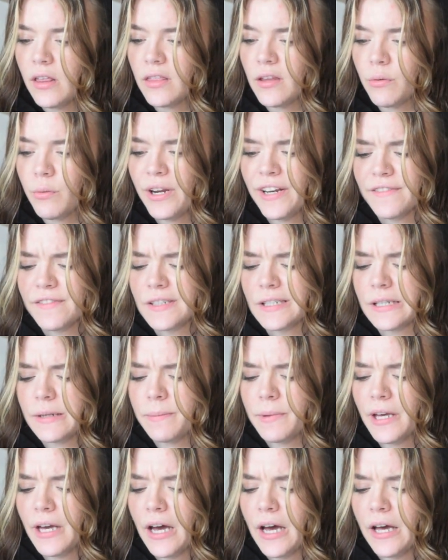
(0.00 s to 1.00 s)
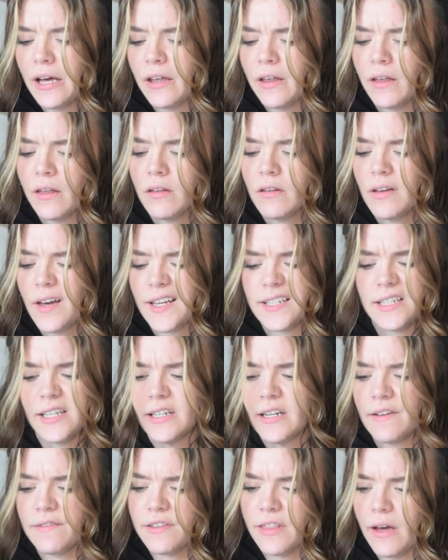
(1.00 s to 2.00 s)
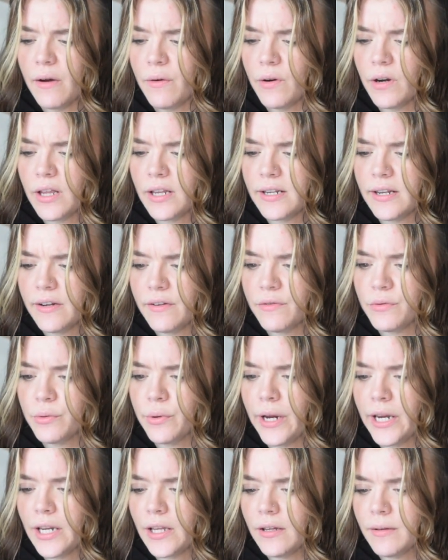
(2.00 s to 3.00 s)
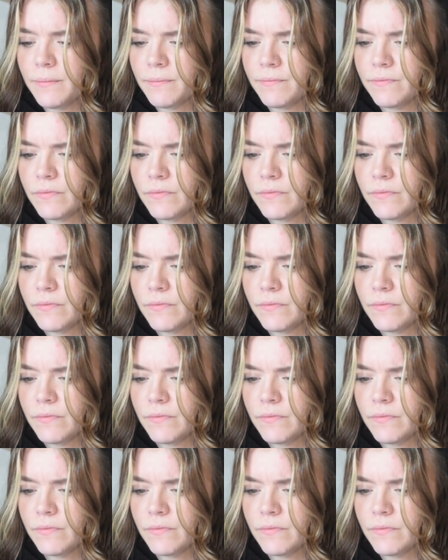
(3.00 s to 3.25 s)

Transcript: The Queen of Sleepy Eye, I DNF'd that one. I didn't even read it.